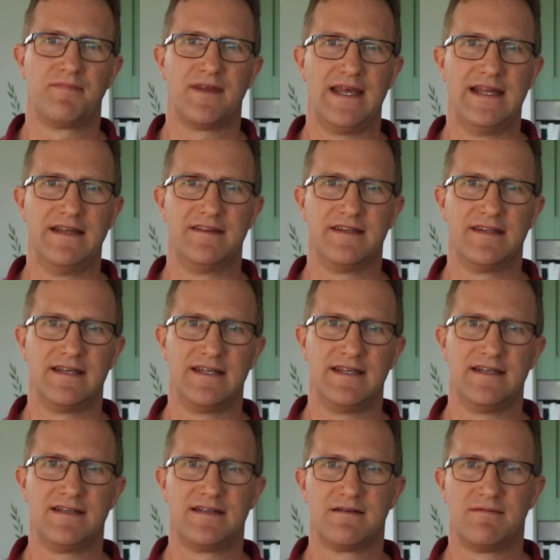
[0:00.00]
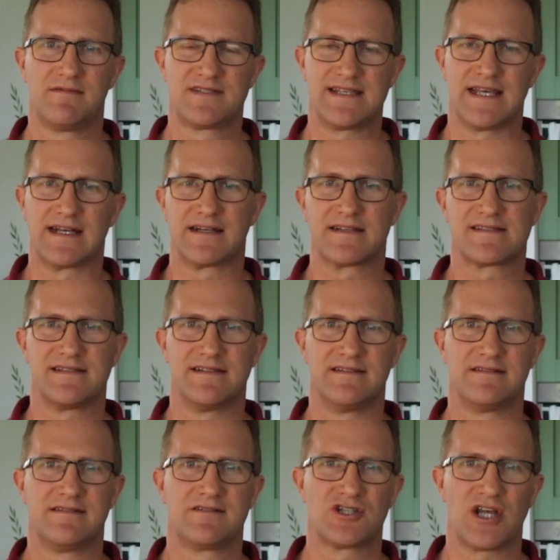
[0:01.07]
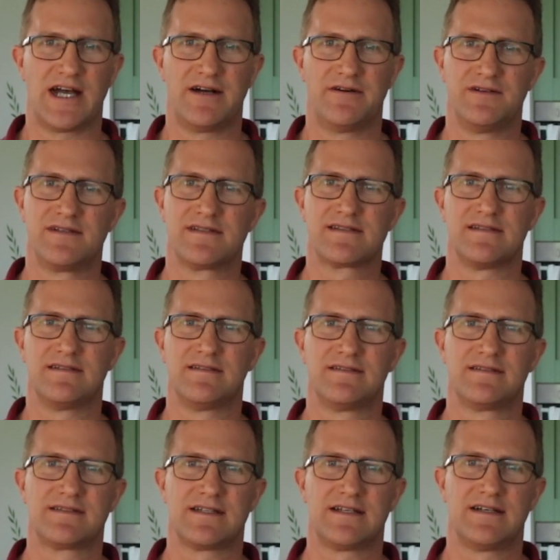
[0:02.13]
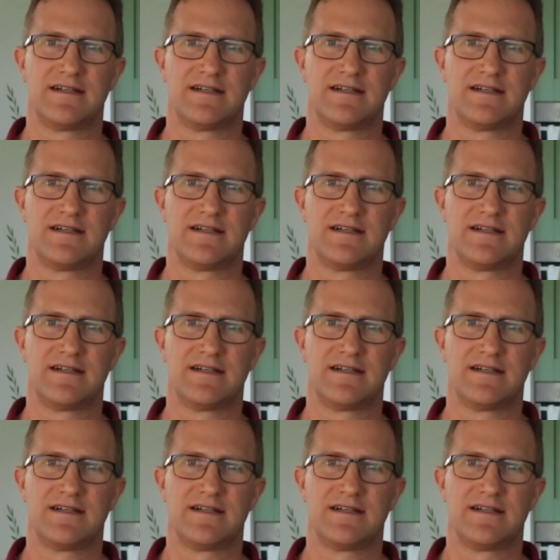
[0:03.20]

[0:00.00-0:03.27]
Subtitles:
in the sinks and showers and